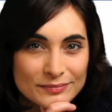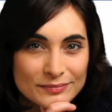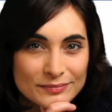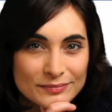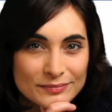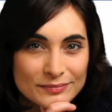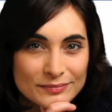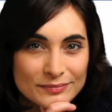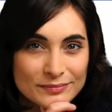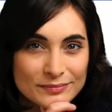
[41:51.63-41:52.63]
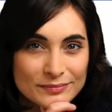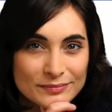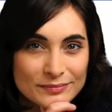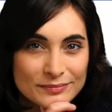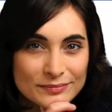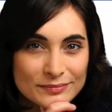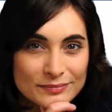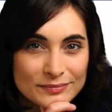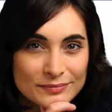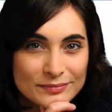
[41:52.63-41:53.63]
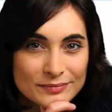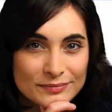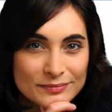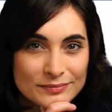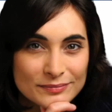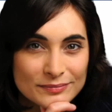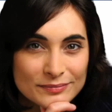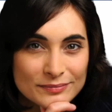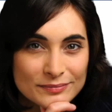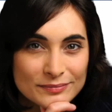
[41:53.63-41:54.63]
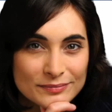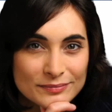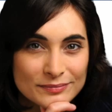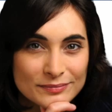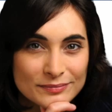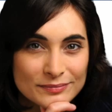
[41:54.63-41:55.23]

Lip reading: This is a still picture; no speech is visible.